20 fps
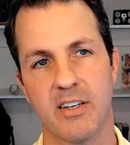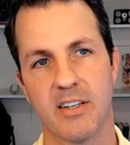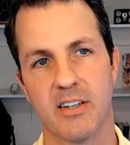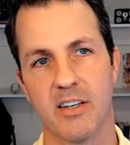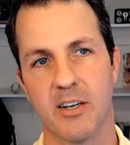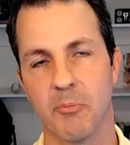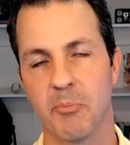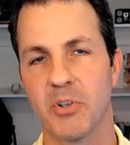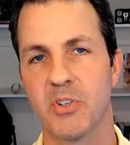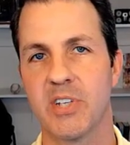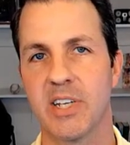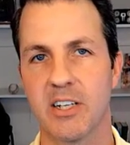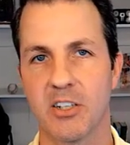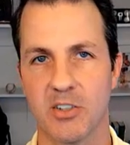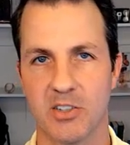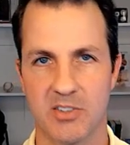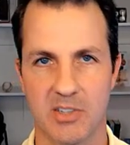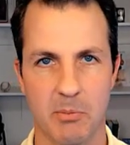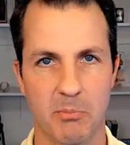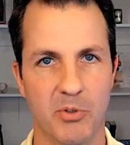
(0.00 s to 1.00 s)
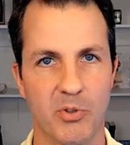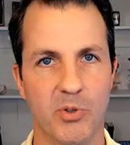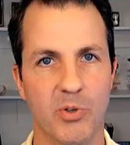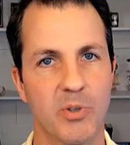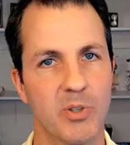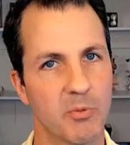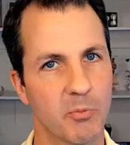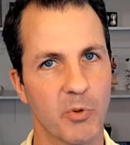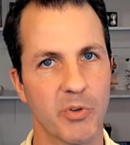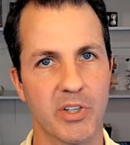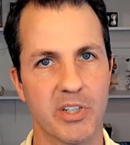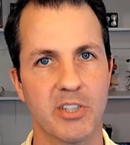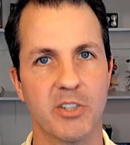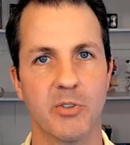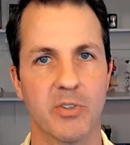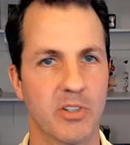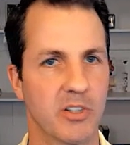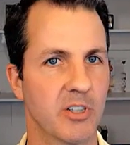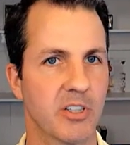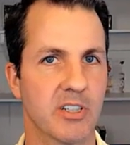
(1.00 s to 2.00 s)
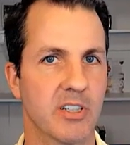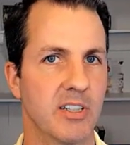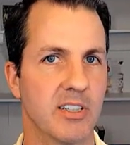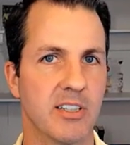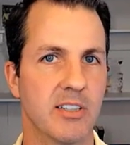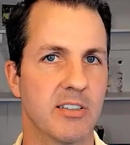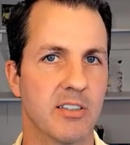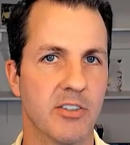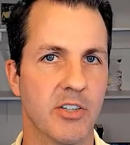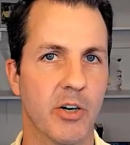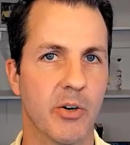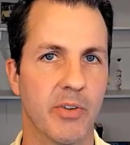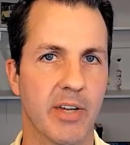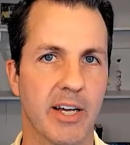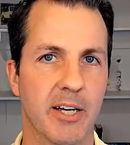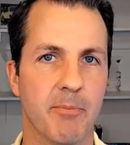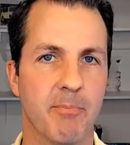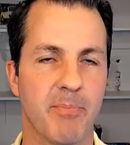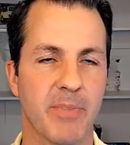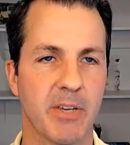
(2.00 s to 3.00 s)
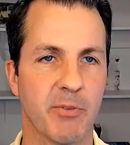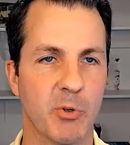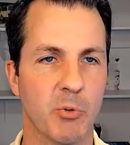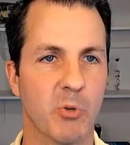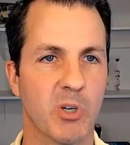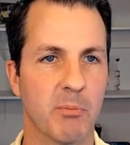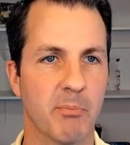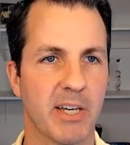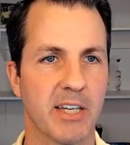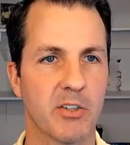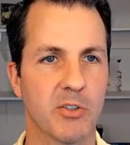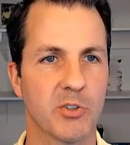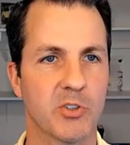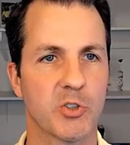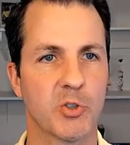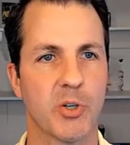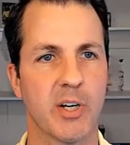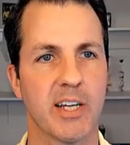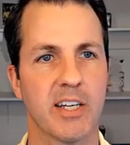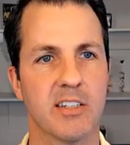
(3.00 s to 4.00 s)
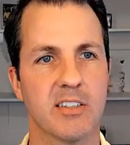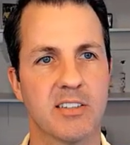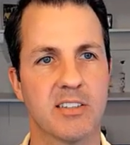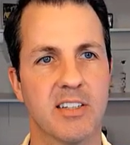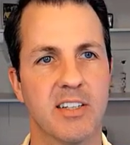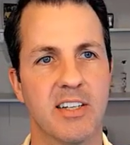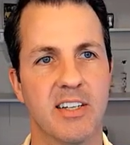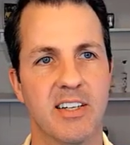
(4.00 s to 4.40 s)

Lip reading: the ticker symbol. Well, then you're going to need to know that if you want to make those trades.